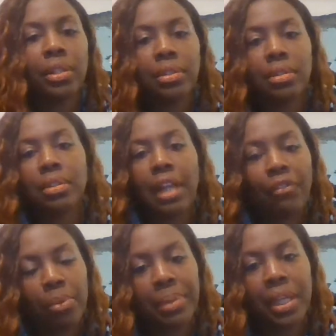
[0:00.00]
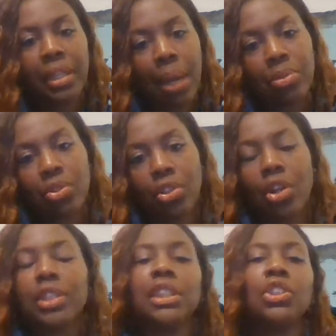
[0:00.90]
left him in, that was going to
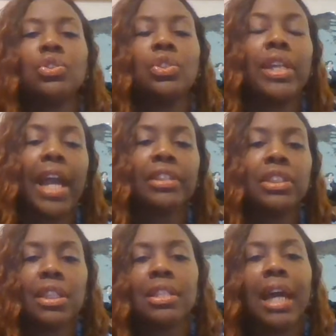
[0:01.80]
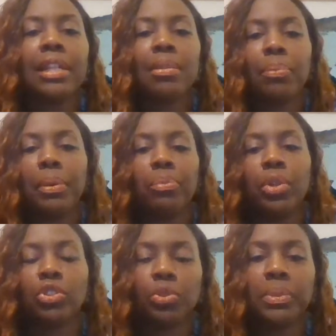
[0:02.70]
cause issues. So he actually decided to put
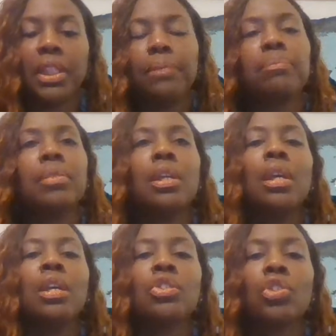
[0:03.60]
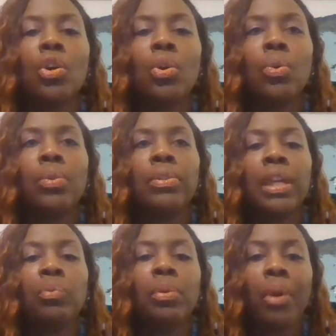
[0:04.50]
more troops in. So
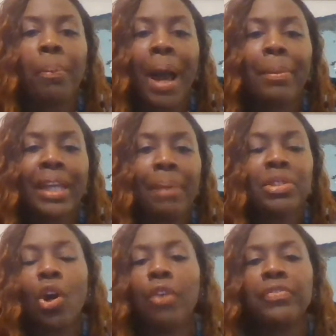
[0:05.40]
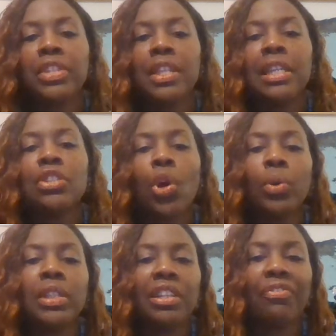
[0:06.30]
then when Obama came into office, he
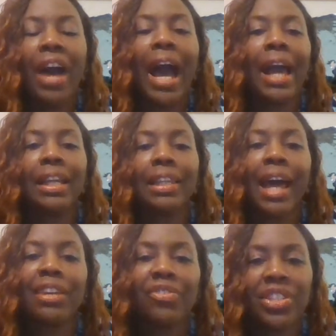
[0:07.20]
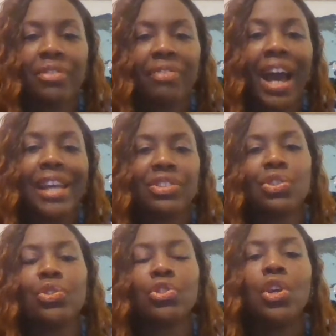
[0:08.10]
totally defied a lot of his
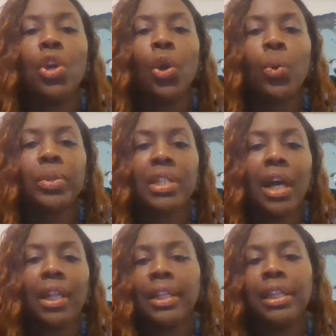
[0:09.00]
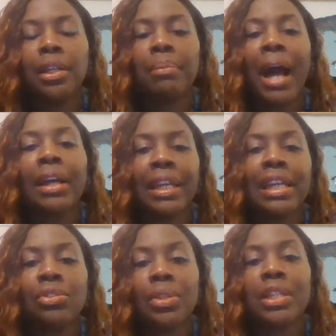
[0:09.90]
advisors who were telling him how to
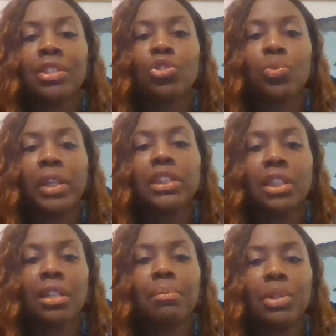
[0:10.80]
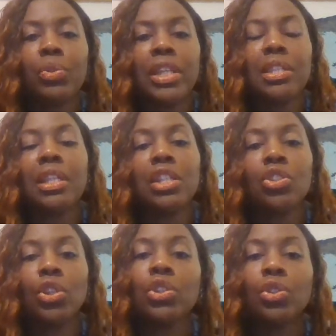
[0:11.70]
handle that situation in the Middle East. And he
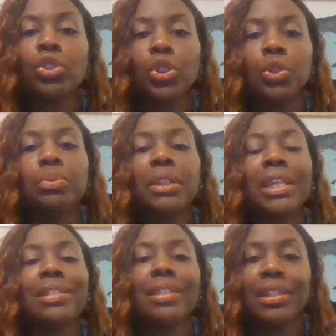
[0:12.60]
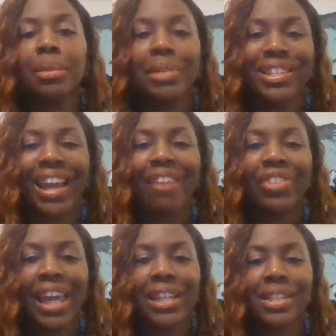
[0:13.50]
took those troops and he sent them into
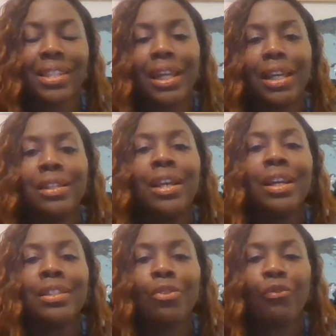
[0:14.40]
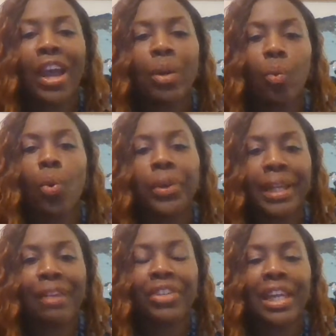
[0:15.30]
Afghanistan to fight a war in
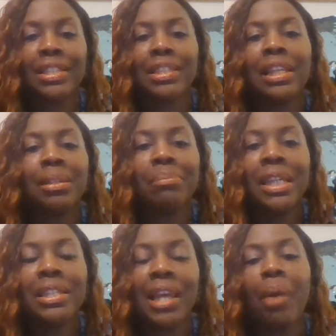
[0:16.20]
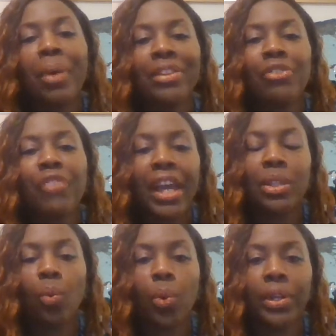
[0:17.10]
Afghanistan. In the meantime, while they're
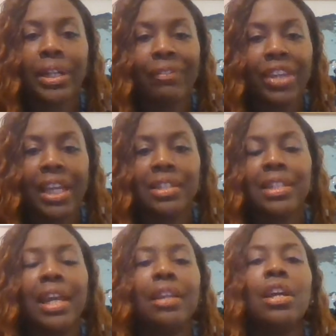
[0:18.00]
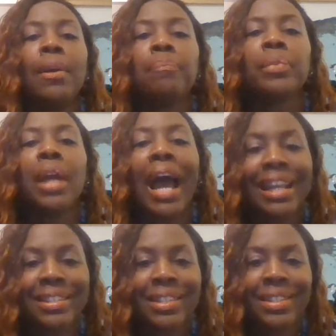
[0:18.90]
fighting a war in Afghanistan,
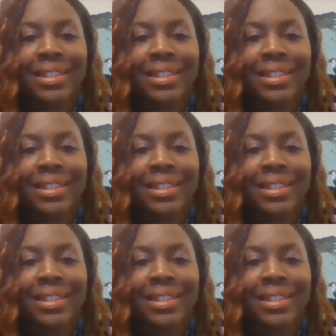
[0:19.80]
ISIS is